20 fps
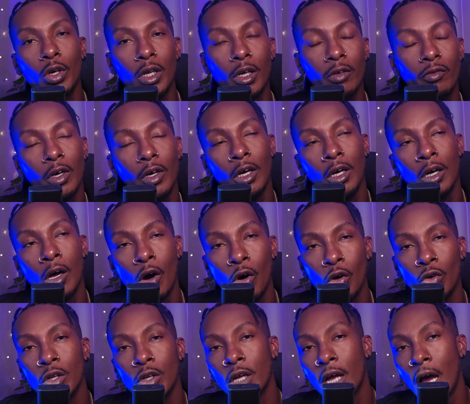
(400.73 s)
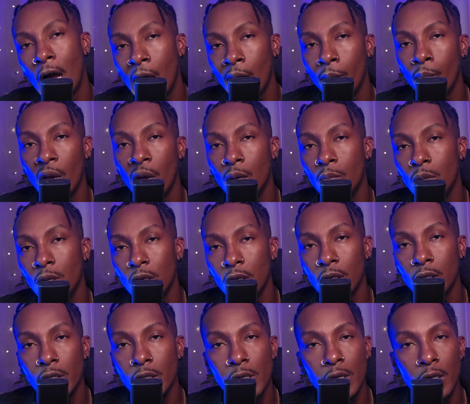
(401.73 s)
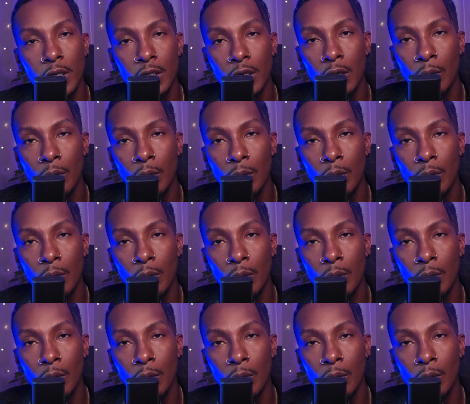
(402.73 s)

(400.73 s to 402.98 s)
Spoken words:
of an older guy, maybe in your